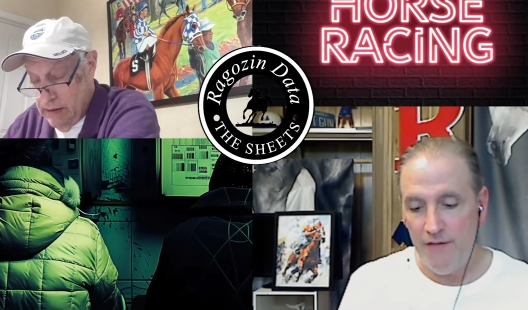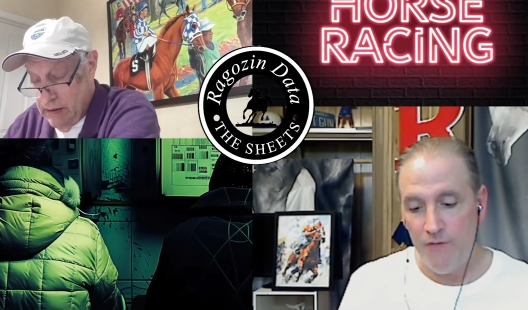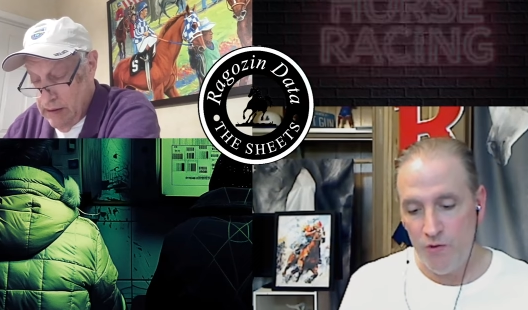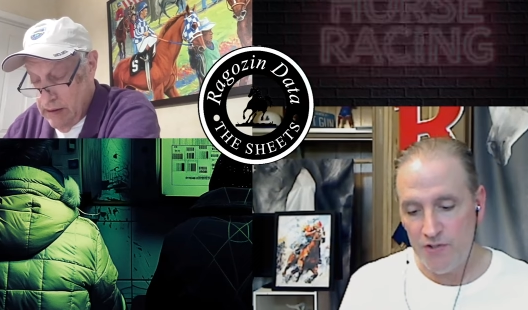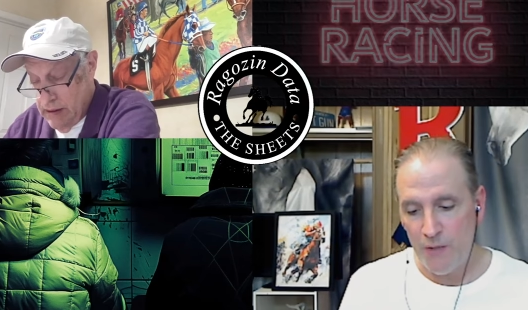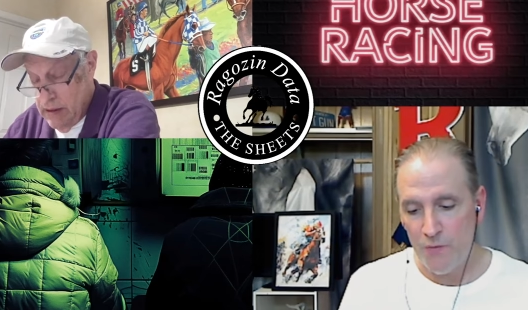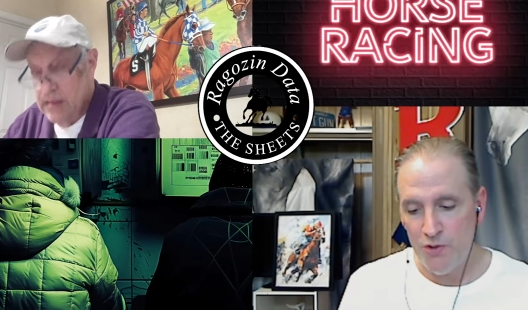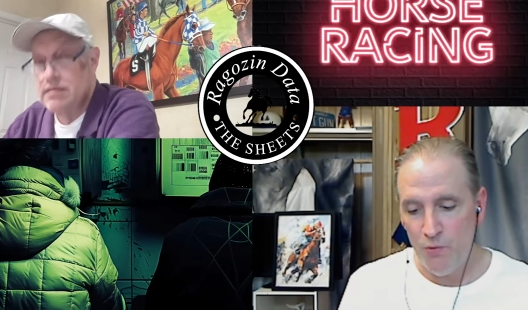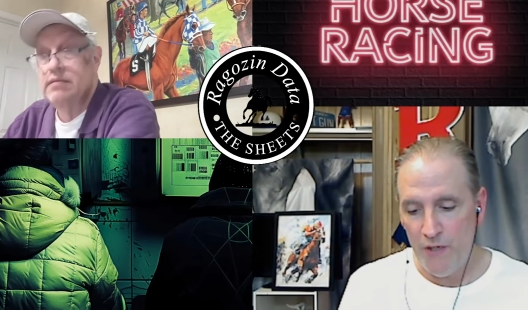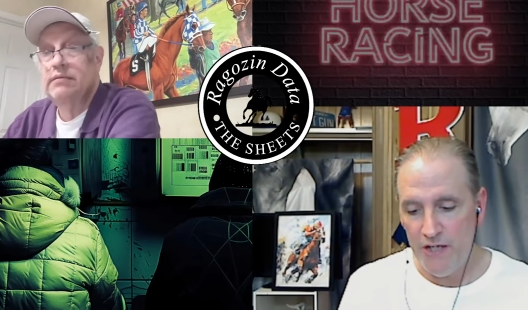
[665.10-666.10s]
Speaker 1: of course, that
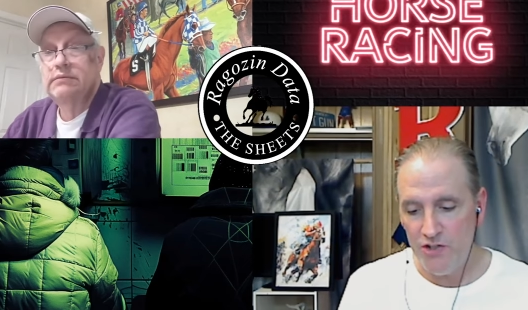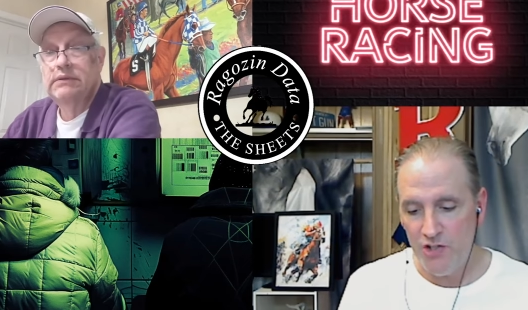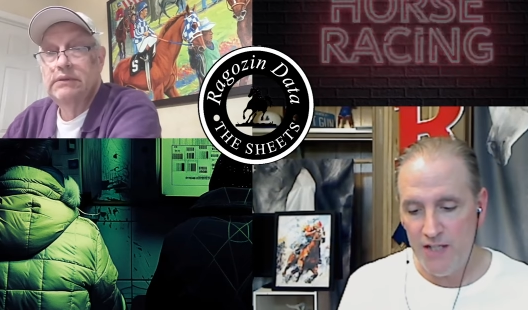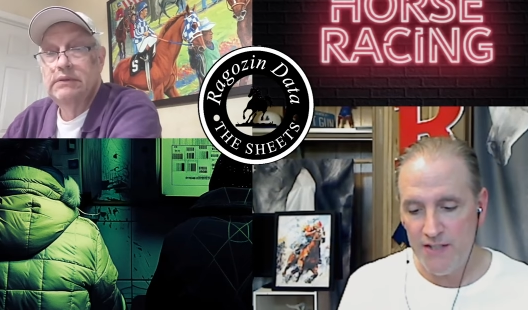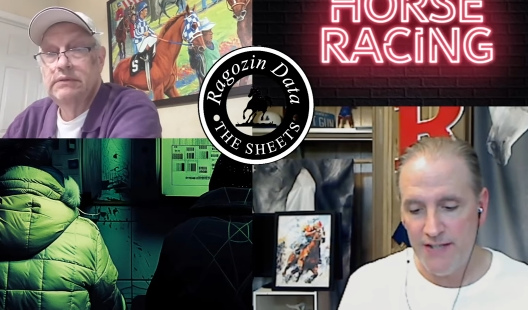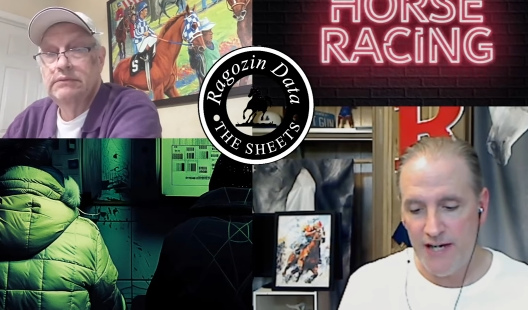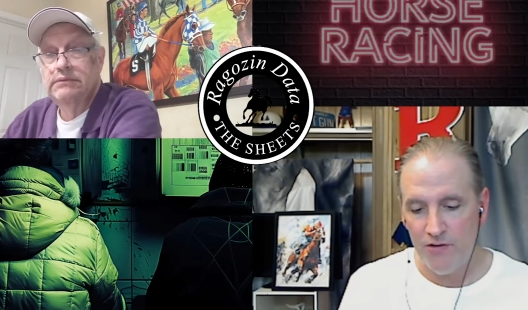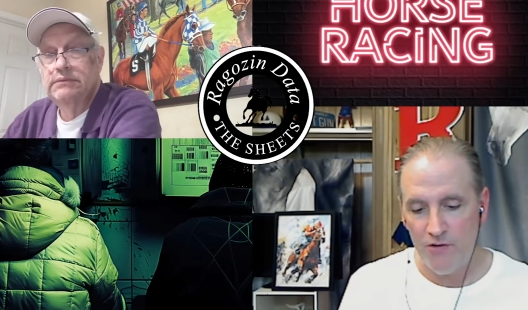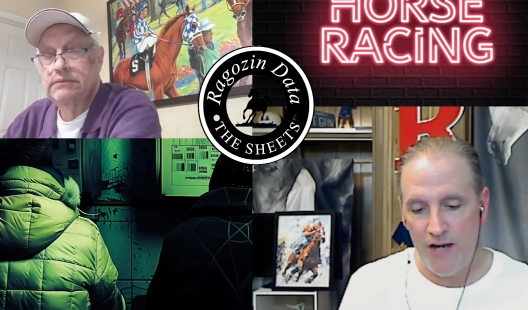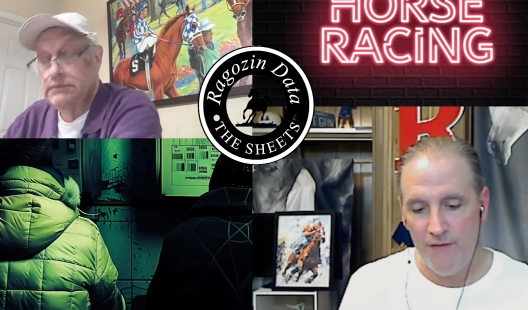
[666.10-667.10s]
was a win. John
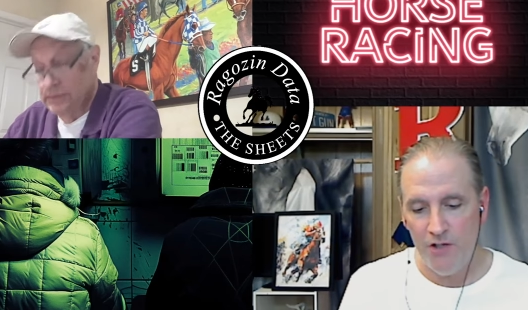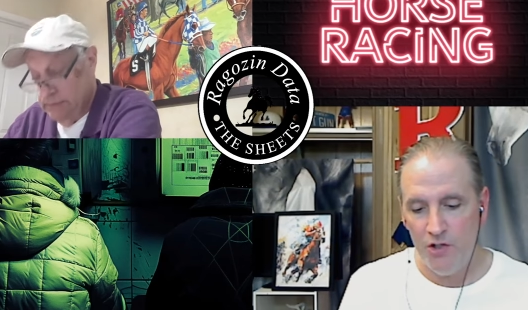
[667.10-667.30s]
Sadler having a